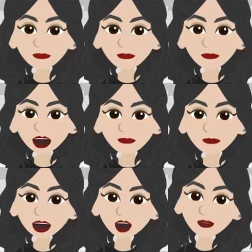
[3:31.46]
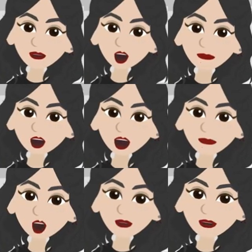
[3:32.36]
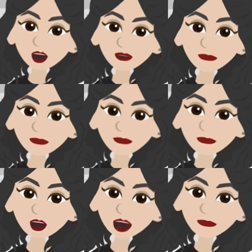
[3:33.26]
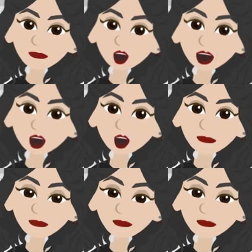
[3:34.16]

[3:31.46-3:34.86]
Smart scales and supply trackers, smart cameras,